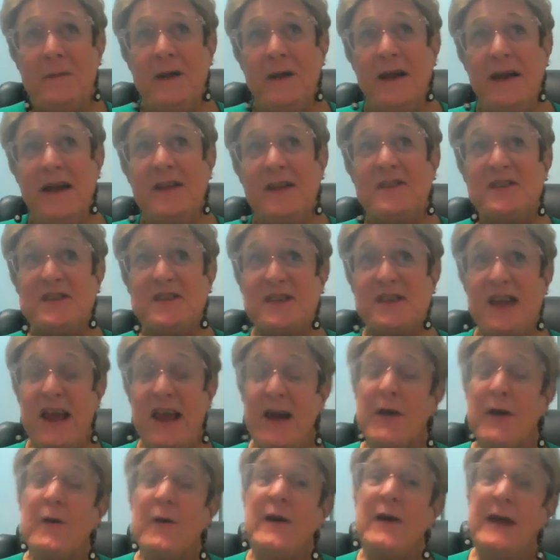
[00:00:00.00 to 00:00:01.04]
It's
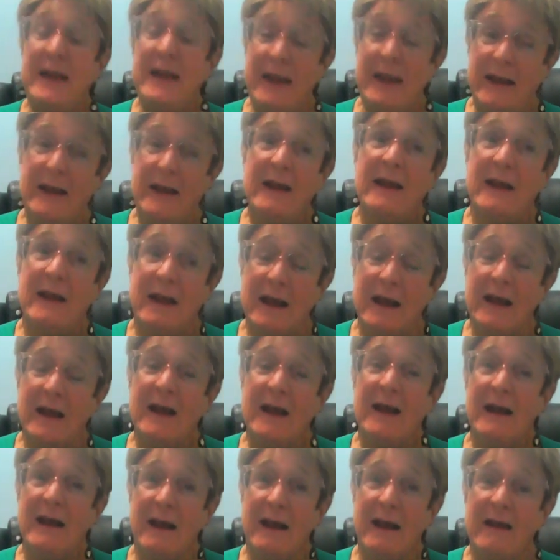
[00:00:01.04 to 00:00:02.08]
scary
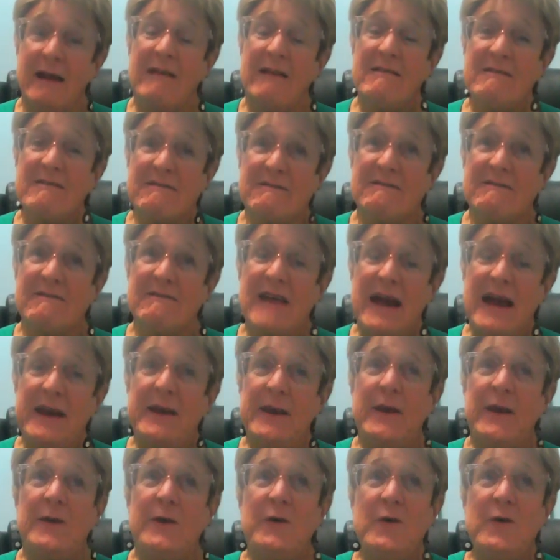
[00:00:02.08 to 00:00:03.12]
and
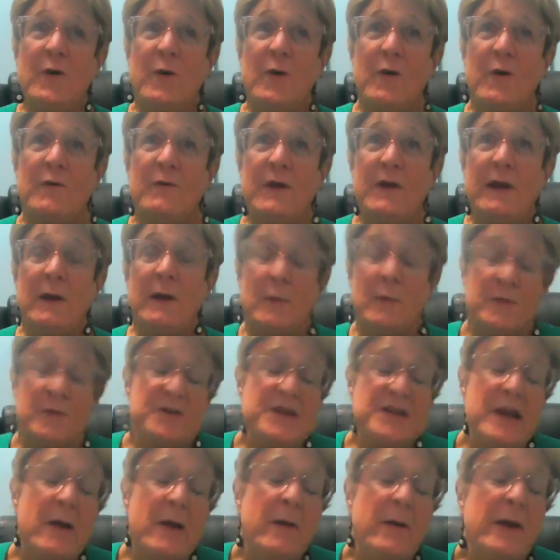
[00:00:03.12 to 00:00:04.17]
unnerving. It was
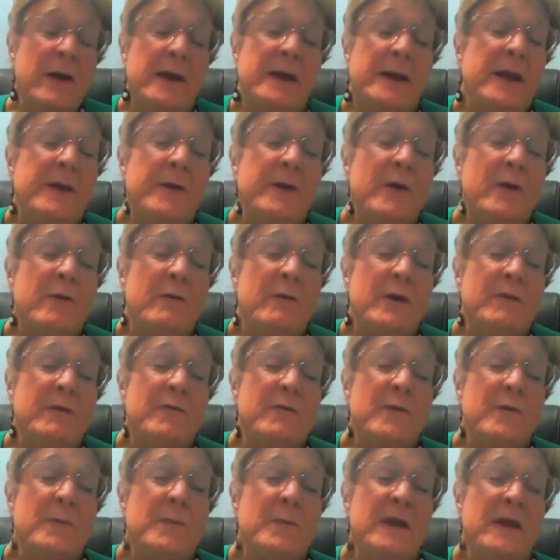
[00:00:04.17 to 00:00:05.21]
scary and unnerving
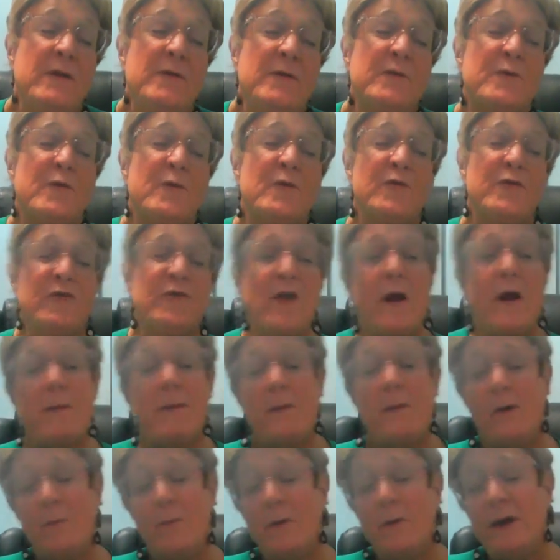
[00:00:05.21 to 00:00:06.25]
for me the first time
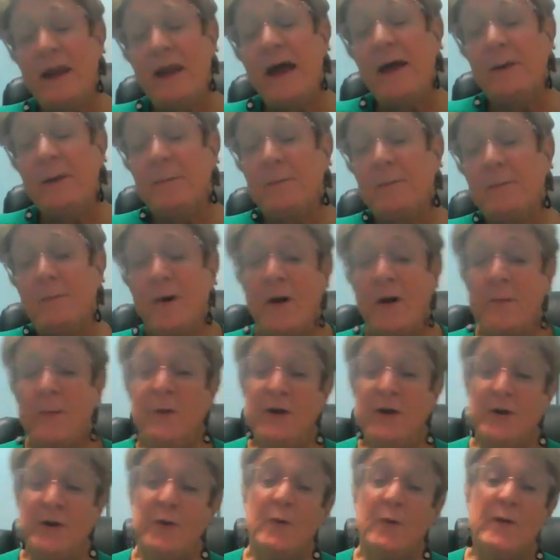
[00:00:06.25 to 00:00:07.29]
I went out in
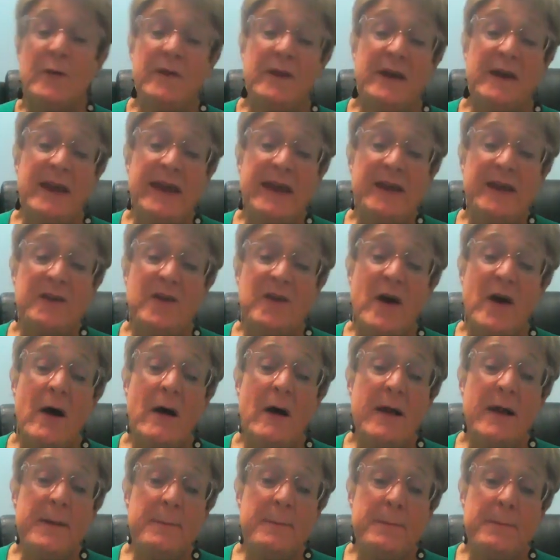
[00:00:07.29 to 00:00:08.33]
public during the
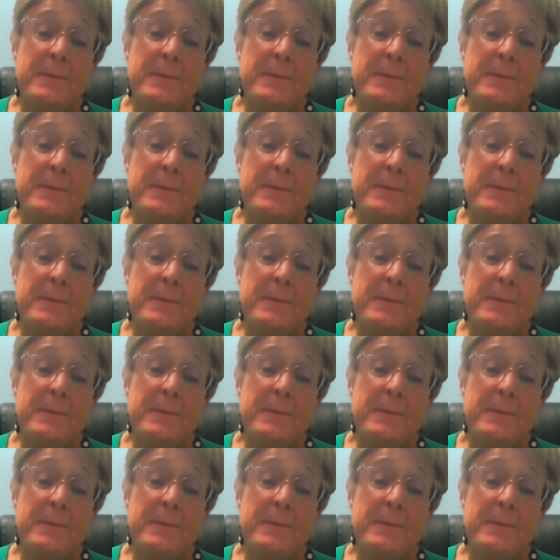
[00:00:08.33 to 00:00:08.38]
daytime.